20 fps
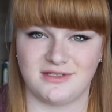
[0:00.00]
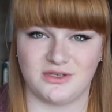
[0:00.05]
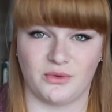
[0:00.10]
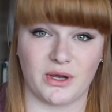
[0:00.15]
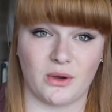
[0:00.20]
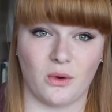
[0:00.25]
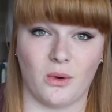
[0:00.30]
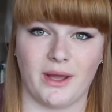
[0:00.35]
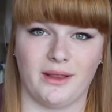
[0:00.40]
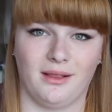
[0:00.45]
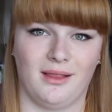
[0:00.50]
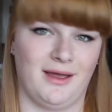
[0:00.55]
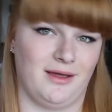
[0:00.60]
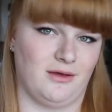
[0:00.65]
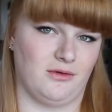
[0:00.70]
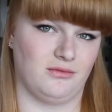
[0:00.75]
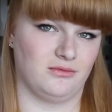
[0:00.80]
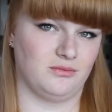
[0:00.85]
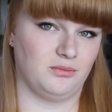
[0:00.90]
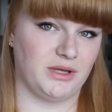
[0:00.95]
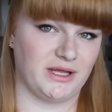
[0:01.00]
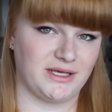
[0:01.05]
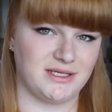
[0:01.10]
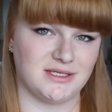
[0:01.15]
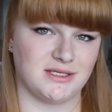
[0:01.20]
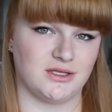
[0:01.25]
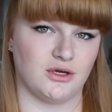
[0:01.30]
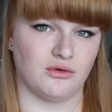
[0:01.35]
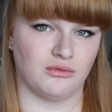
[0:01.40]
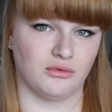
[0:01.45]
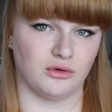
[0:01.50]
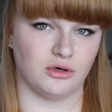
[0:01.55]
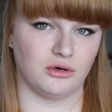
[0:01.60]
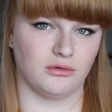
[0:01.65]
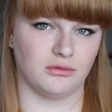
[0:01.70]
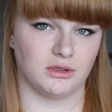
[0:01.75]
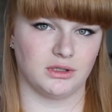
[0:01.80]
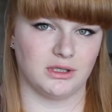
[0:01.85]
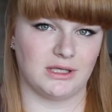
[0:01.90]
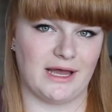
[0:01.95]
so I quite like places that are
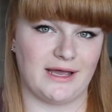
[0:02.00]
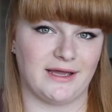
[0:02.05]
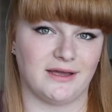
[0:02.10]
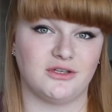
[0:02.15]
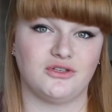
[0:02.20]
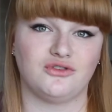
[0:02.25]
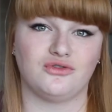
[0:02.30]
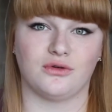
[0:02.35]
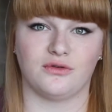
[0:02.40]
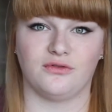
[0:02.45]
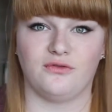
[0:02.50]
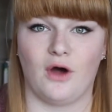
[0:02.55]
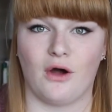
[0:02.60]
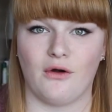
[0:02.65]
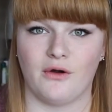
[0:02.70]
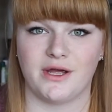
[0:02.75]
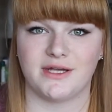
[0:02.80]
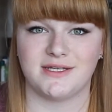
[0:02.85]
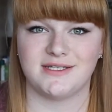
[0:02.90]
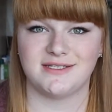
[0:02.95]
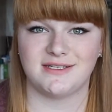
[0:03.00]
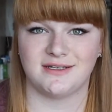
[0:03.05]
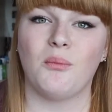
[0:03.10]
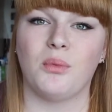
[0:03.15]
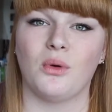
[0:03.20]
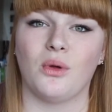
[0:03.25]
rural, like Treforest.